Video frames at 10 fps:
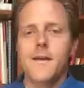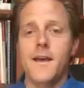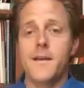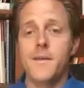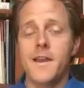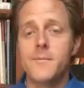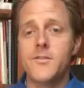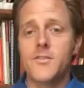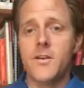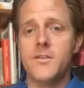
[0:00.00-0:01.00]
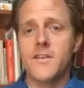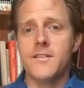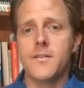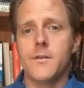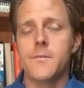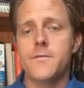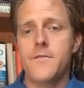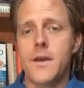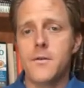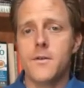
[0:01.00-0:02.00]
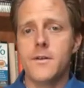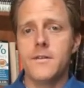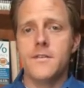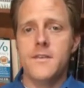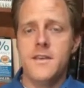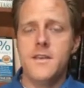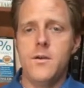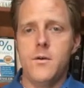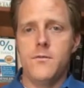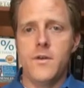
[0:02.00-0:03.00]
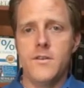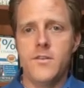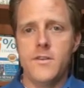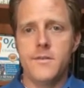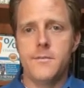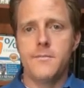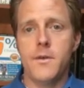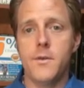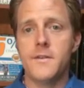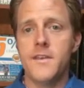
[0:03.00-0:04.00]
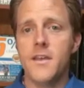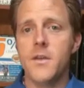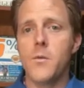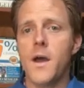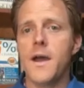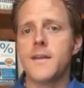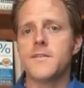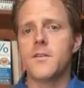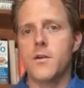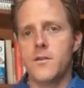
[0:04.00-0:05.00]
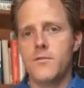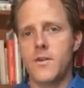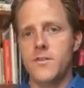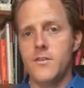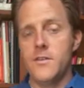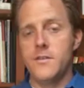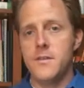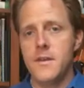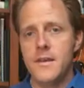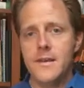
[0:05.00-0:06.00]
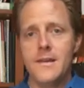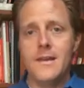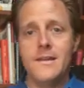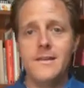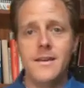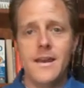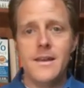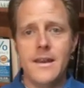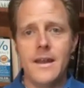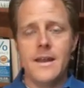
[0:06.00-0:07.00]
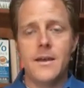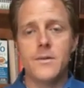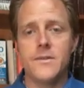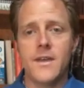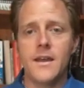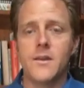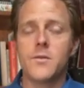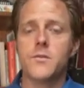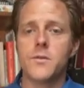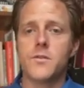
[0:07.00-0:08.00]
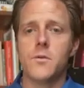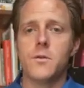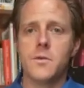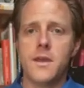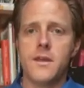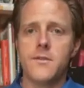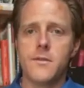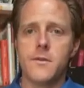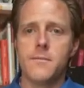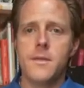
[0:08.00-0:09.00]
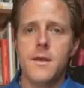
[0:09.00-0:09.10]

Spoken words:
Hi, my name is Jared Sussler. I'm the founder and CEO of Veggies. I want to tell you why I started Veggies. In 1999, I was diagnosed with terminal cancer.